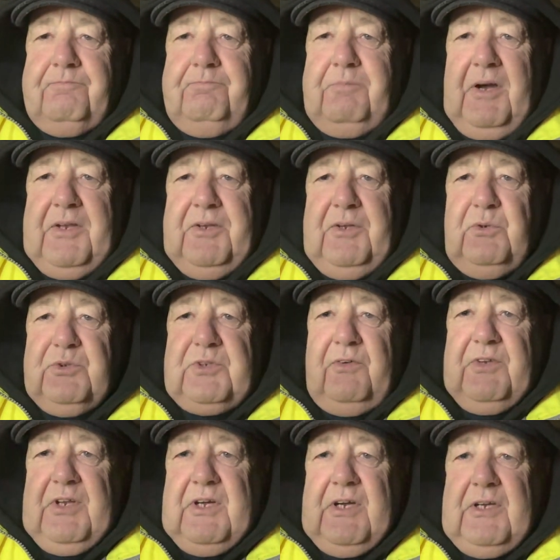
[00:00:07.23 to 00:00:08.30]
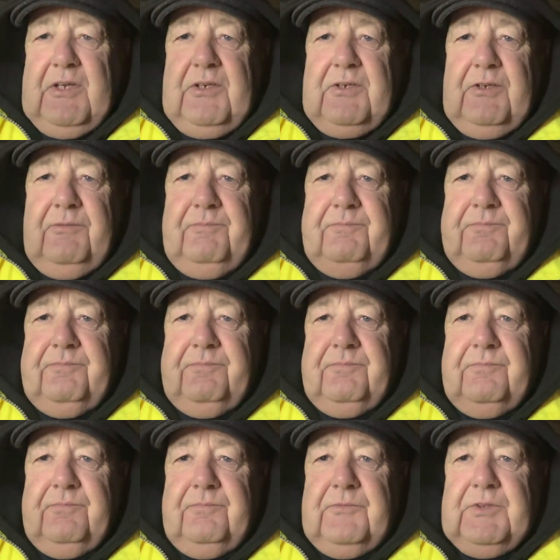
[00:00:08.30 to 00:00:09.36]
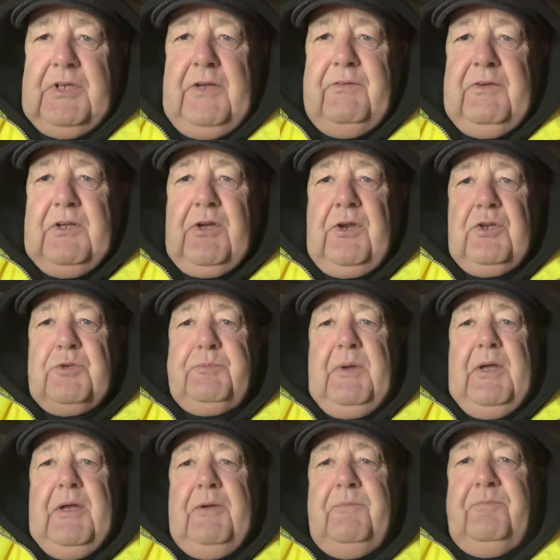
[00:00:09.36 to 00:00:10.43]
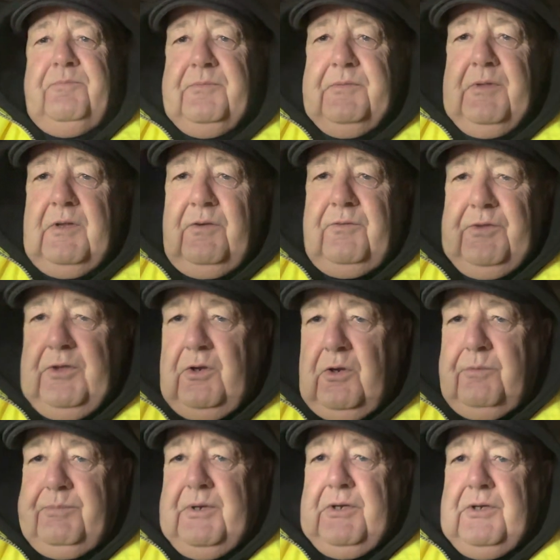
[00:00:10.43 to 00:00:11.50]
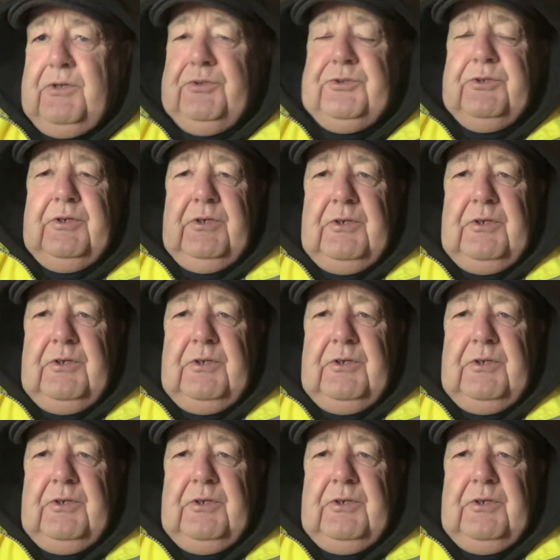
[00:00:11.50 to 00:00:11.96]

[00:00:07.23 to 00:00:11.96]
Bad news overnight. David Crosby of the Yardbirds